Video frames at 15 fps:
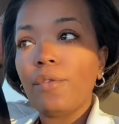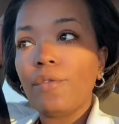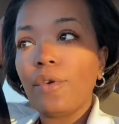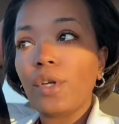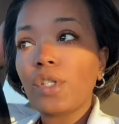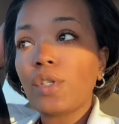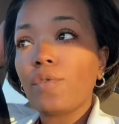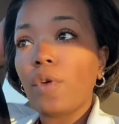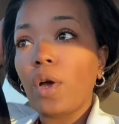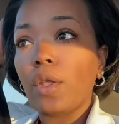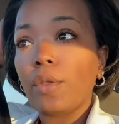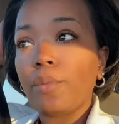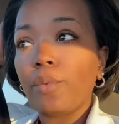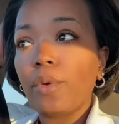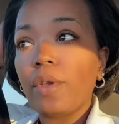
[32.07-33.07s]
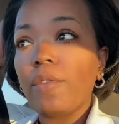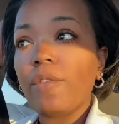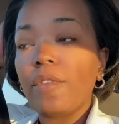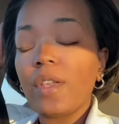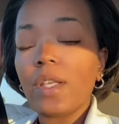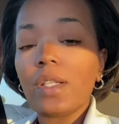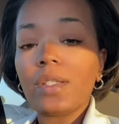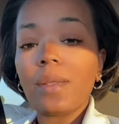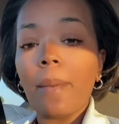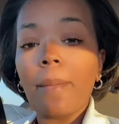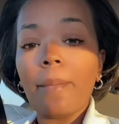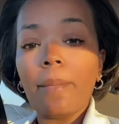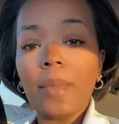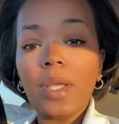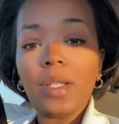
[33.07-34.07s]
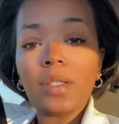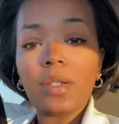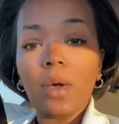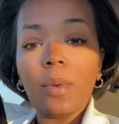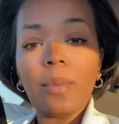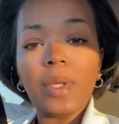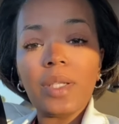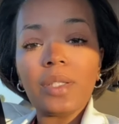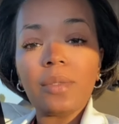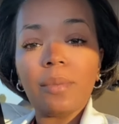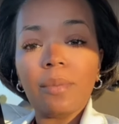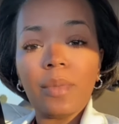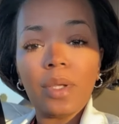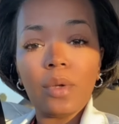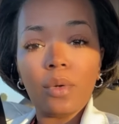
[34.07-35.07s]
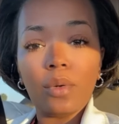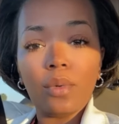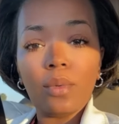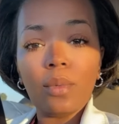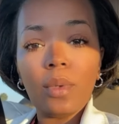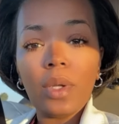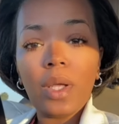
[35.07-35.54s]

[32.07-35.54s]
First of all, the prefix meso means middle,